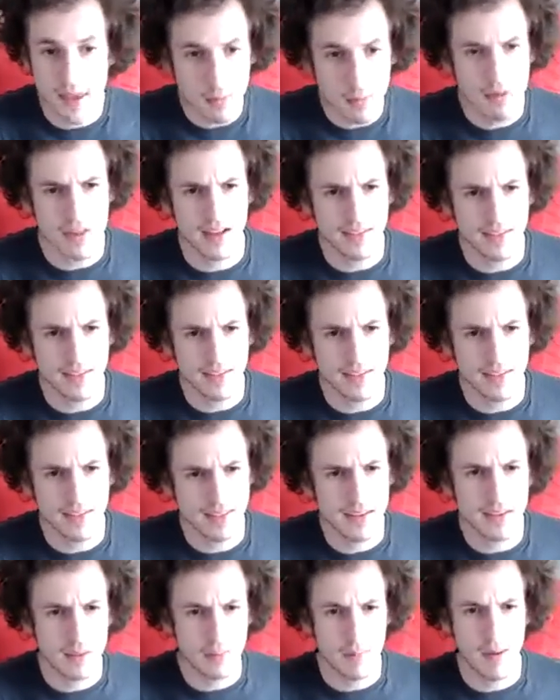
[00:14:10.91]
And that was, I
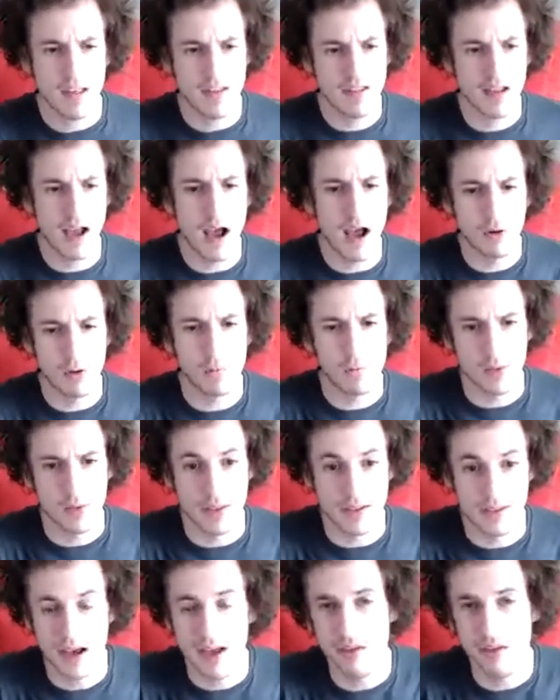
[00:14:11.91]
think, the best counter
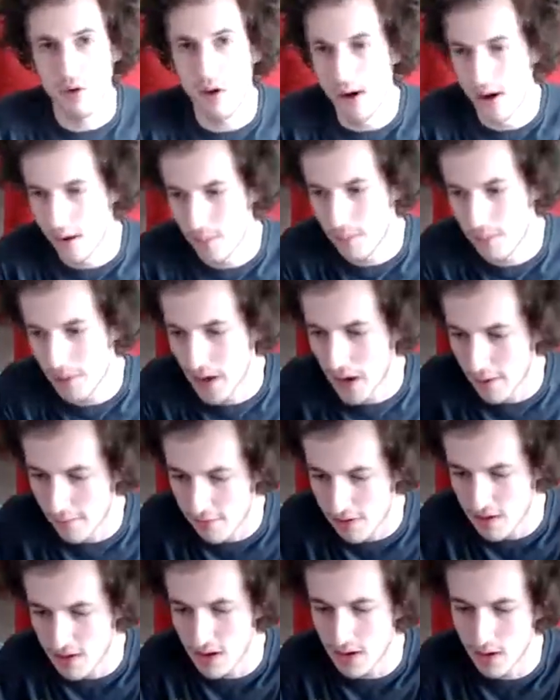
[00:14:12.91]
for the death lineup that
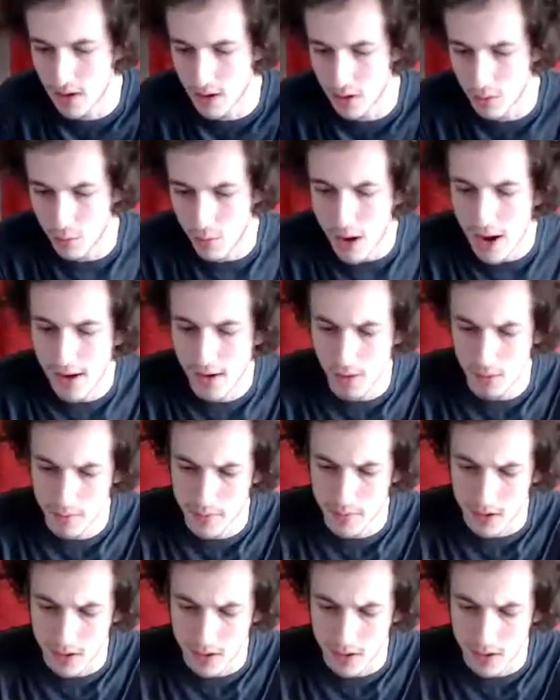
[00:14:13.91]
I've seen in a while,